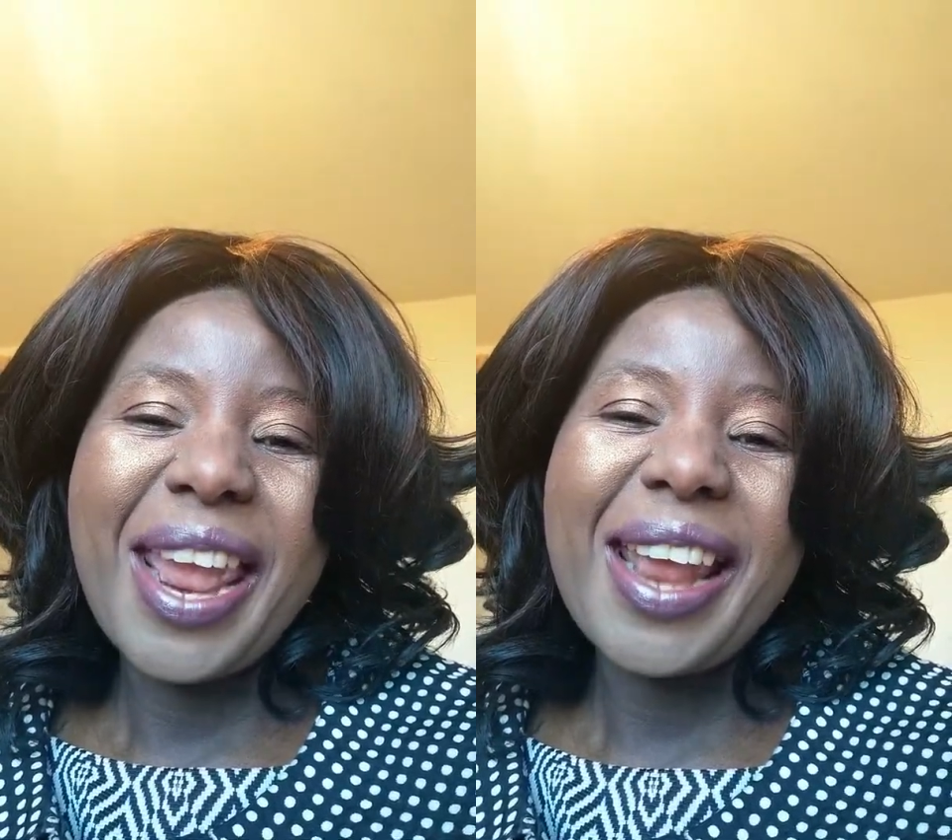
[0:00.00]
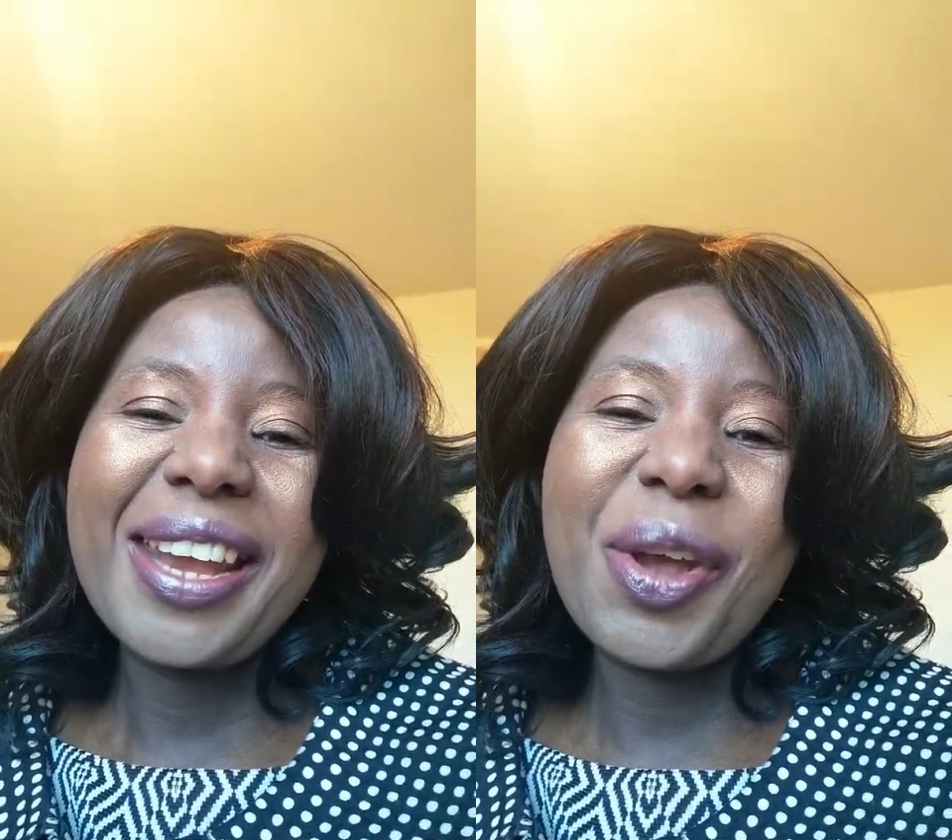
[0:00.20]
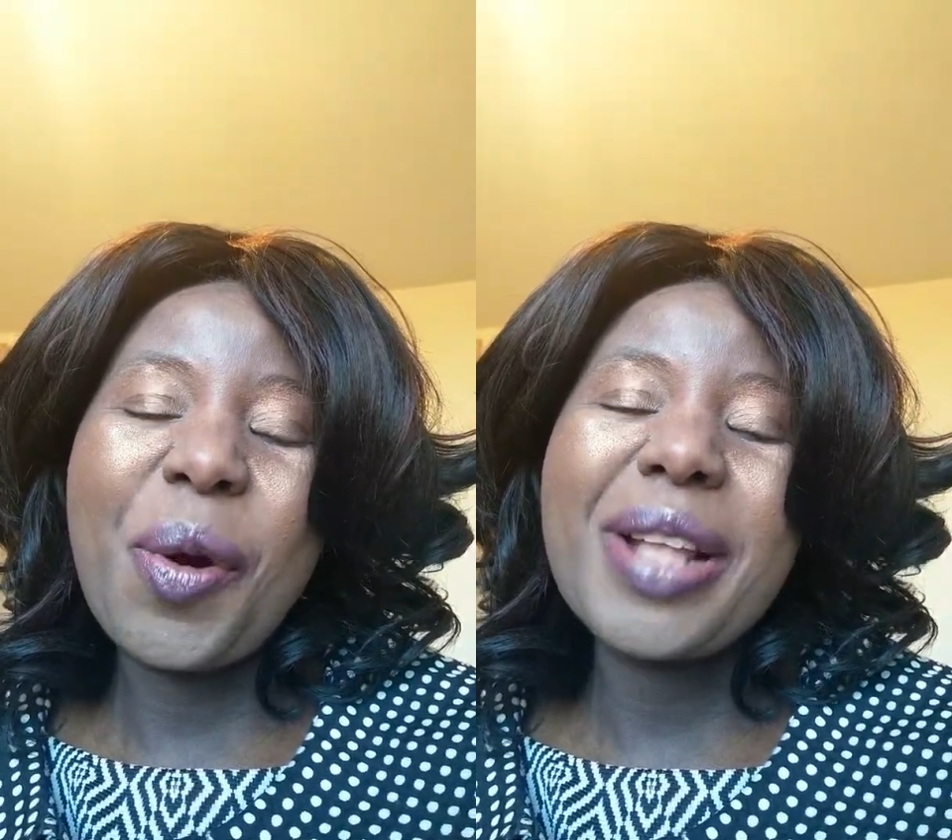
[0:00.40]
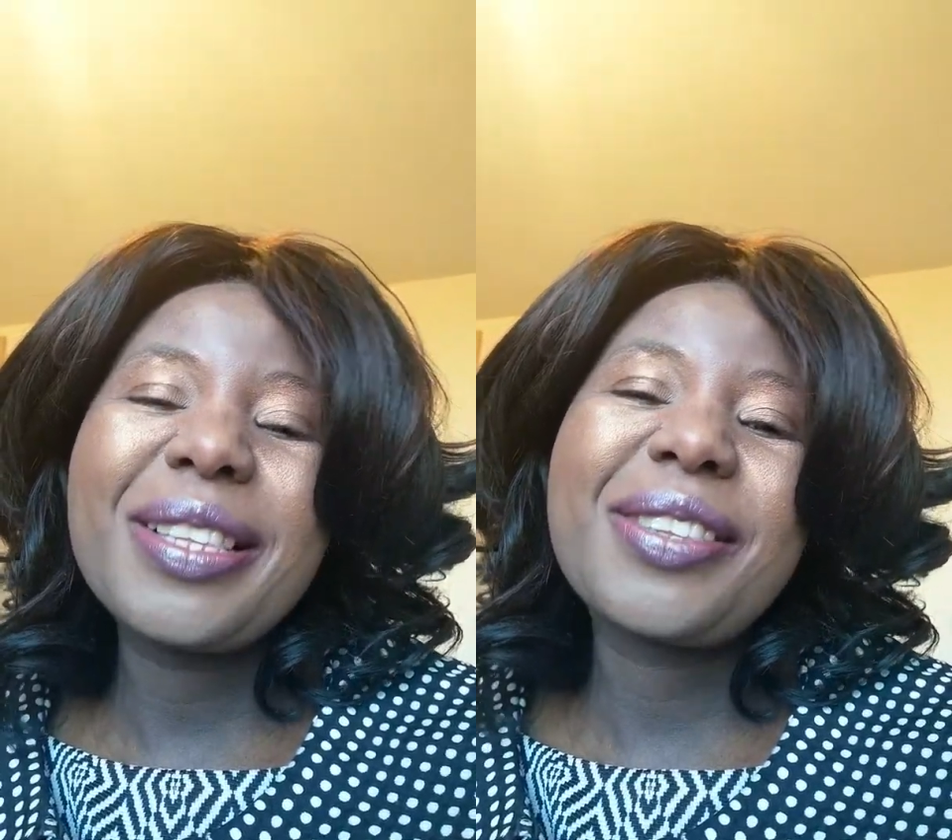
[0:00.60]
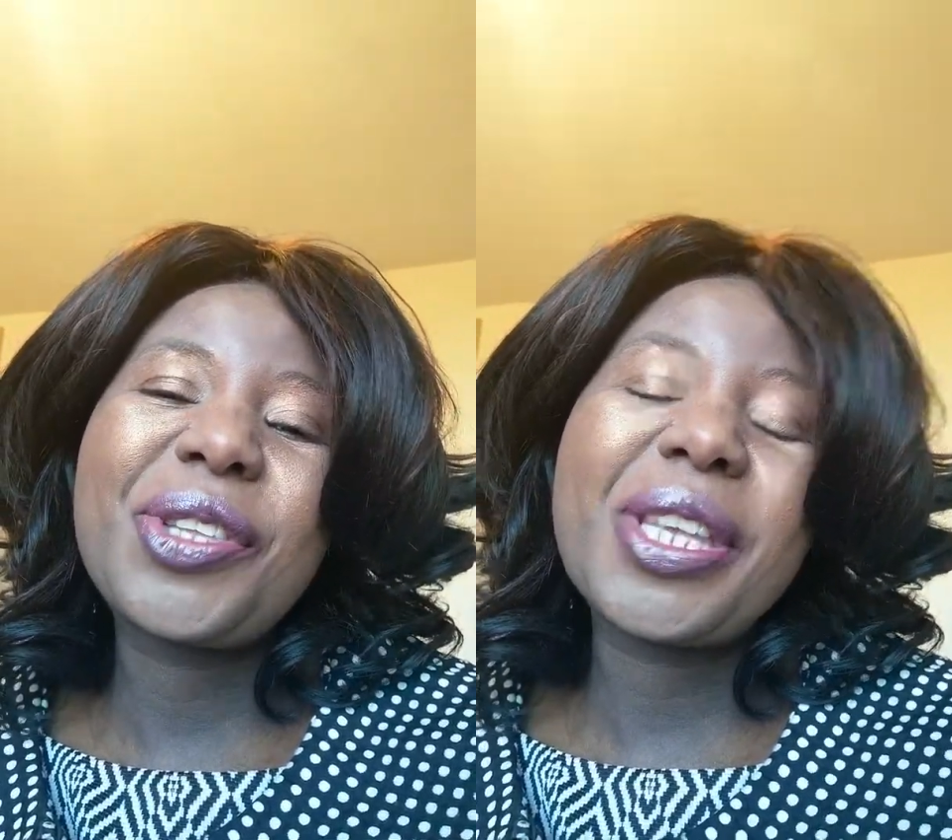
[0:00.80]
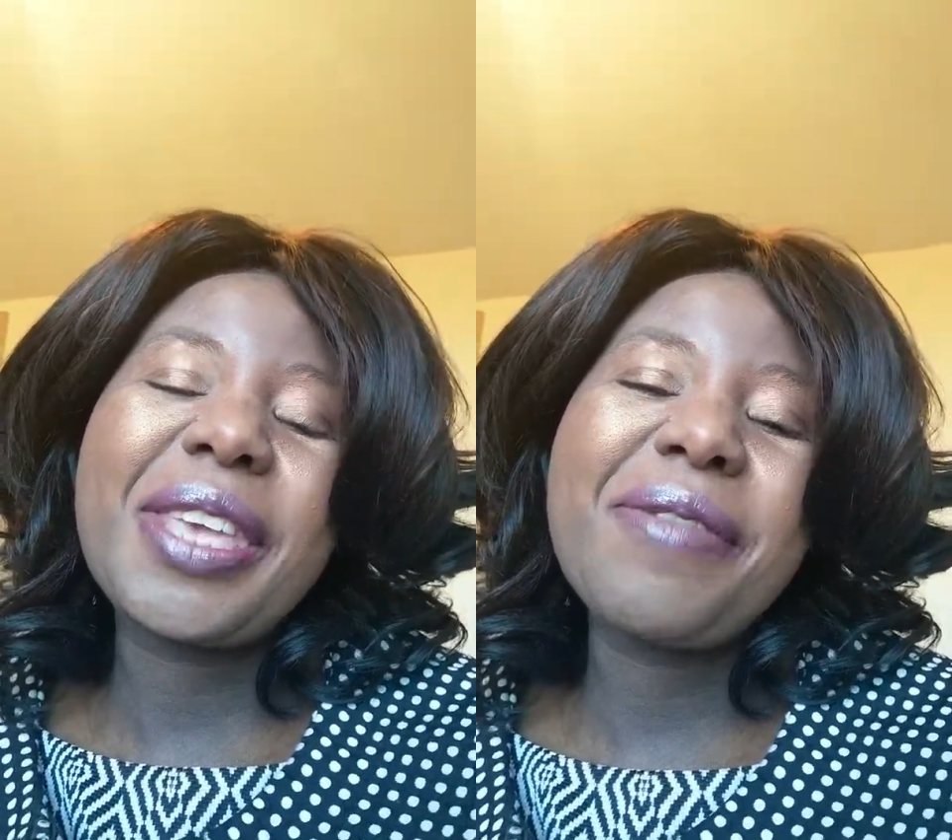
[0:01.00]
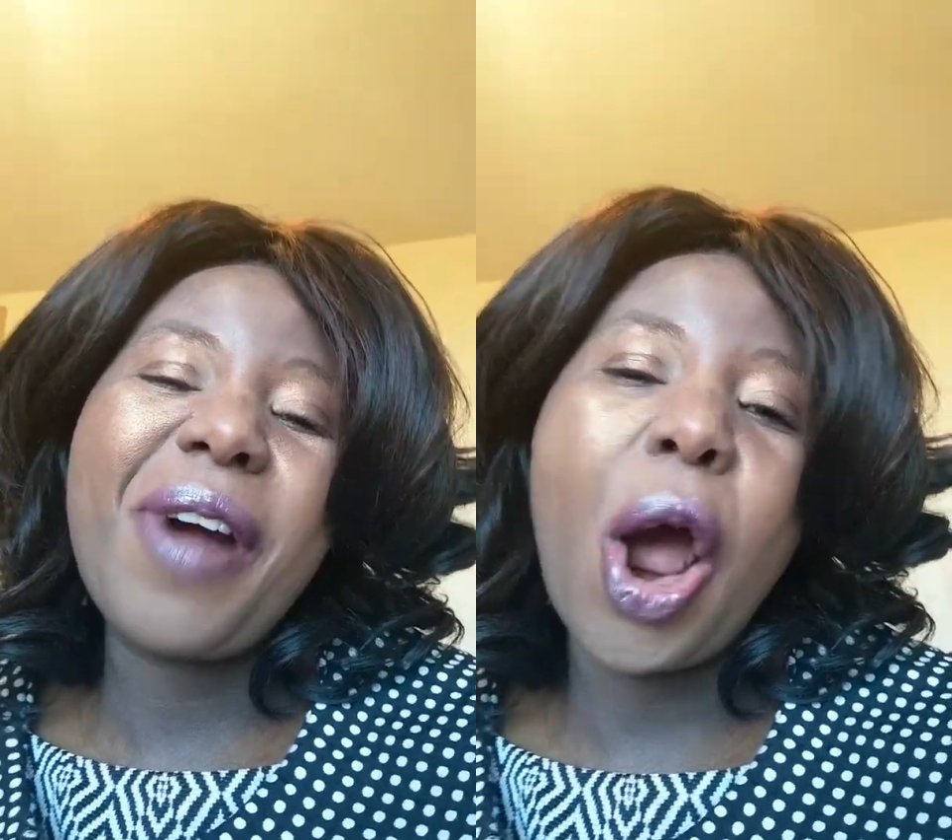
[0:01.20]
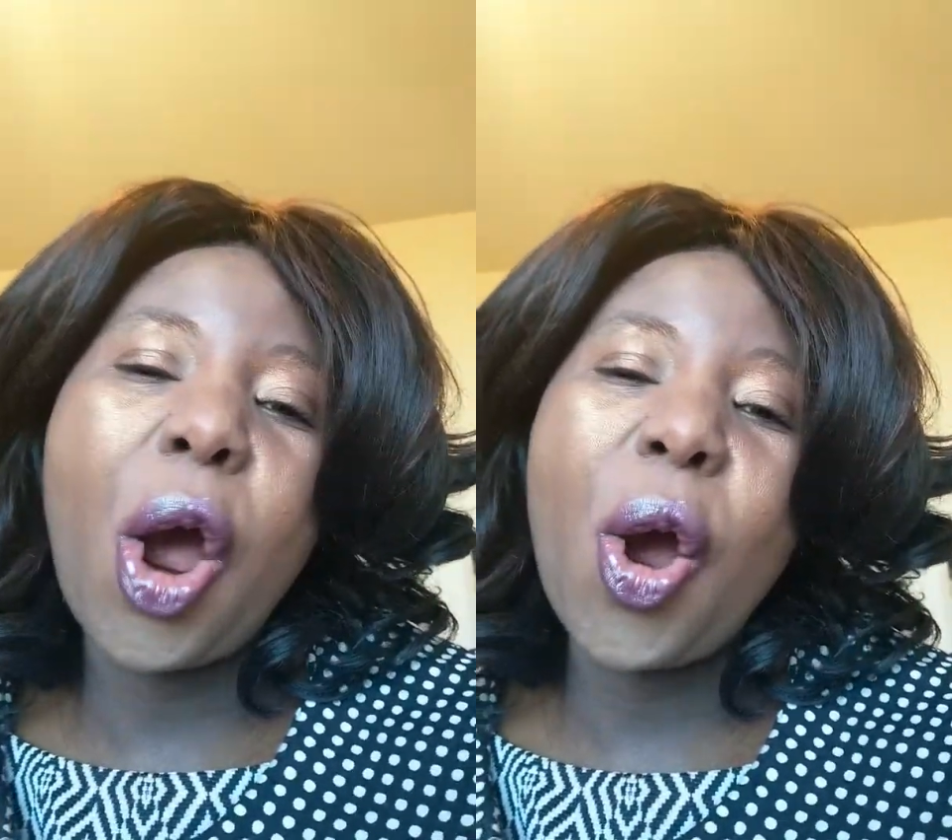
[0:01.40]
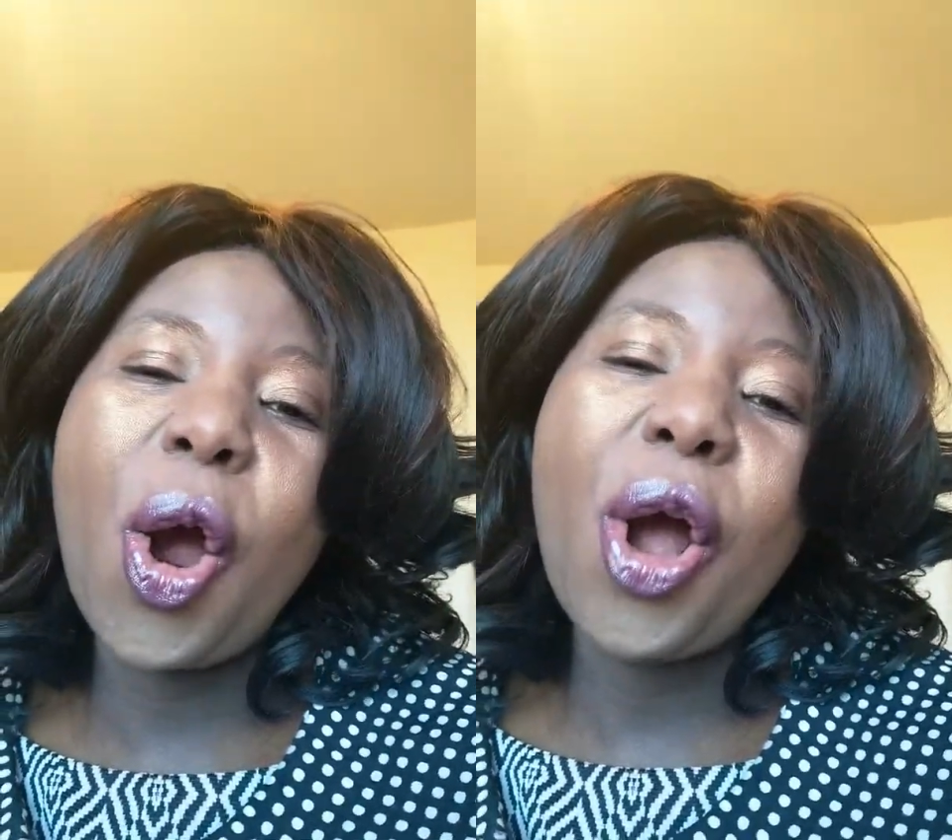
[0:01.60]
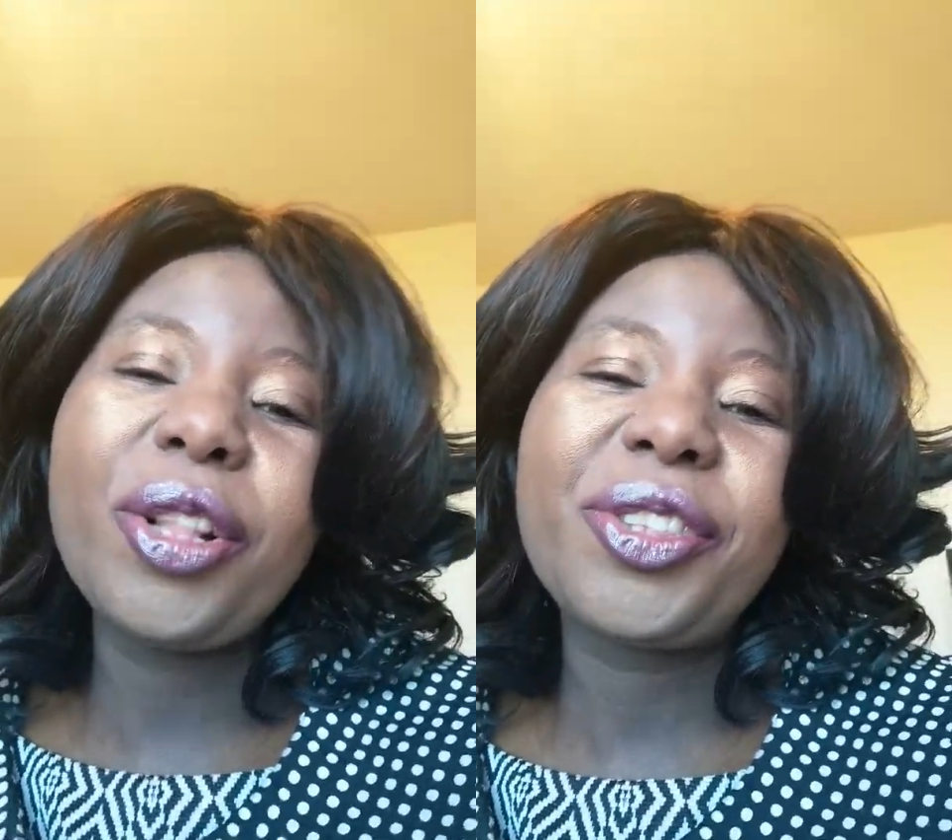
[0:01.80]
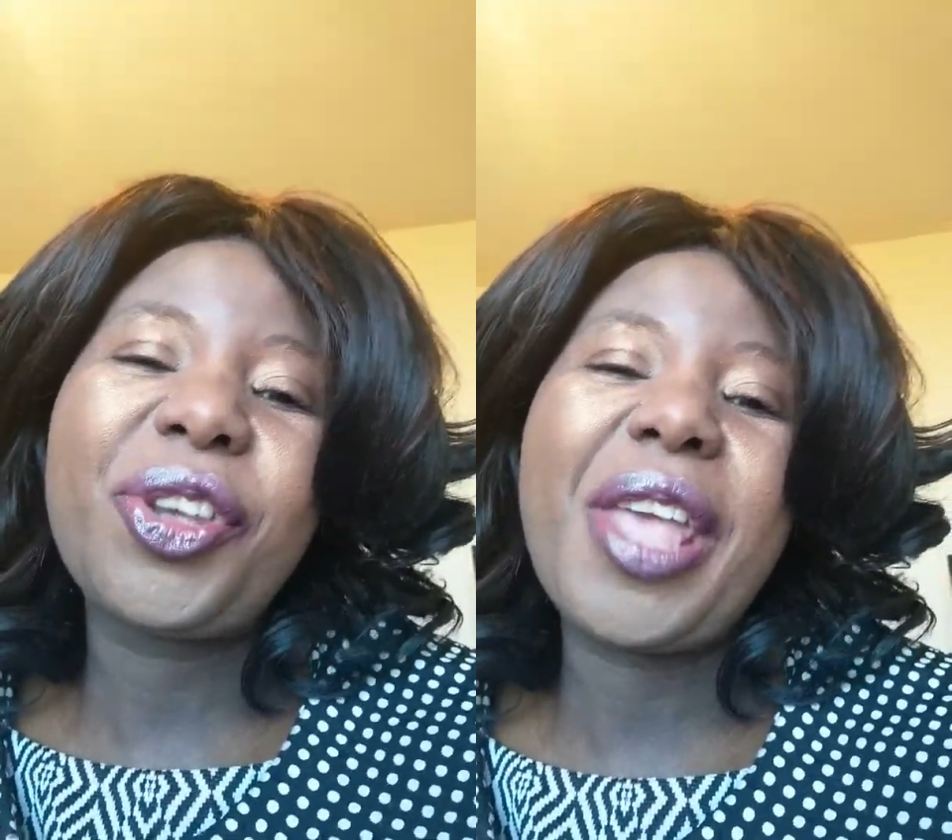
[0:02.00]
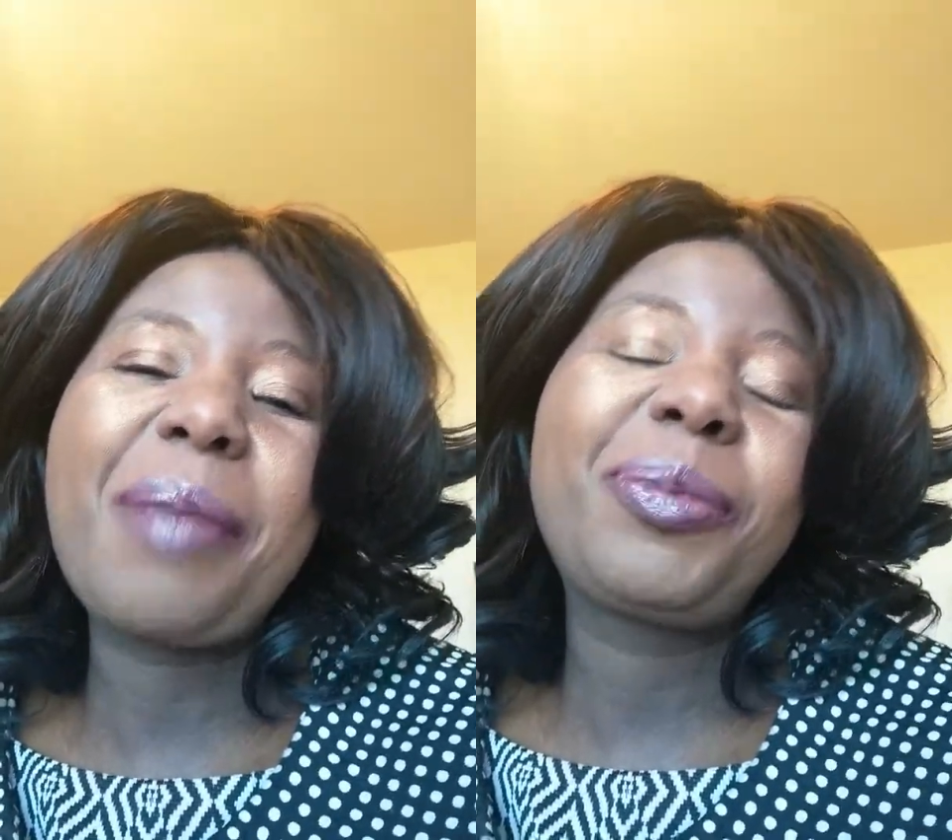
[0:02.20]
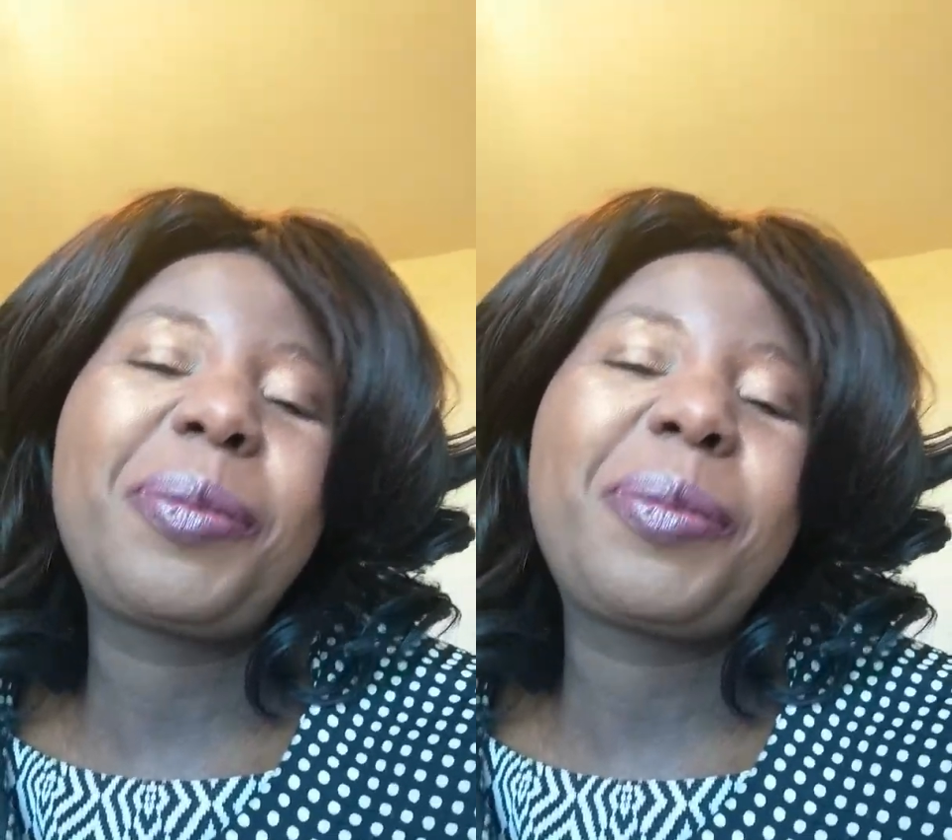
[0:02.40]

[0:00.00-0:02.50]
and He wants to give our all to Him,